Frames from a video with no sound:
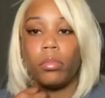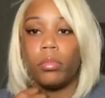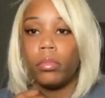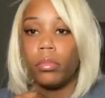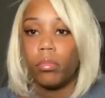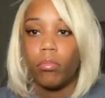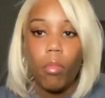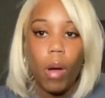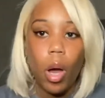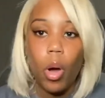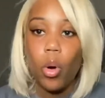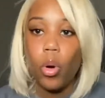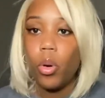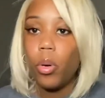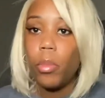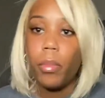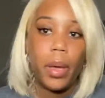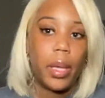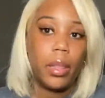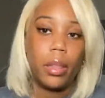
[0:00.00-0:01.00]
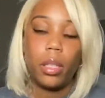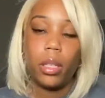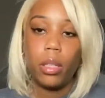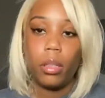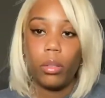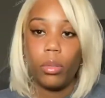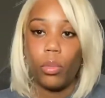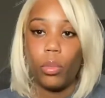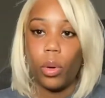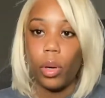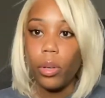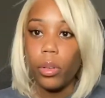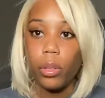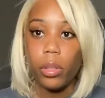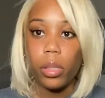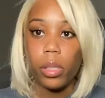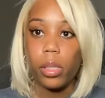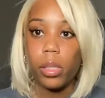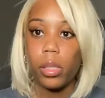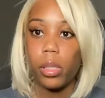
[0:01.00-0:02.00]
my old method
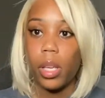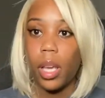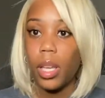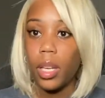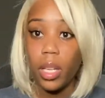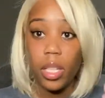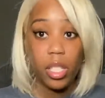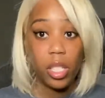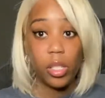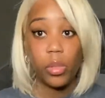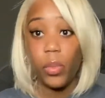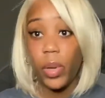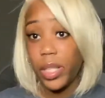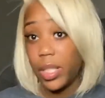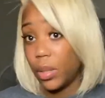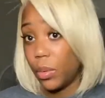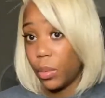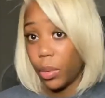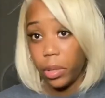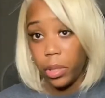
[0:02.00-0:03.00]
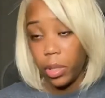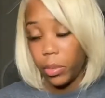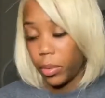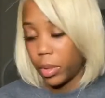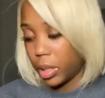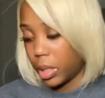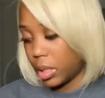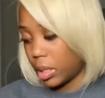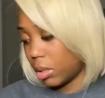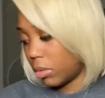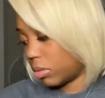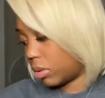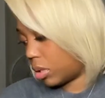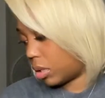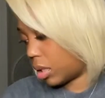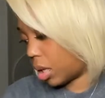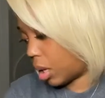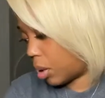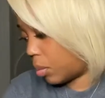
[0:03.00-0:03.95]
works, and it just wasn't working with this. I was just like,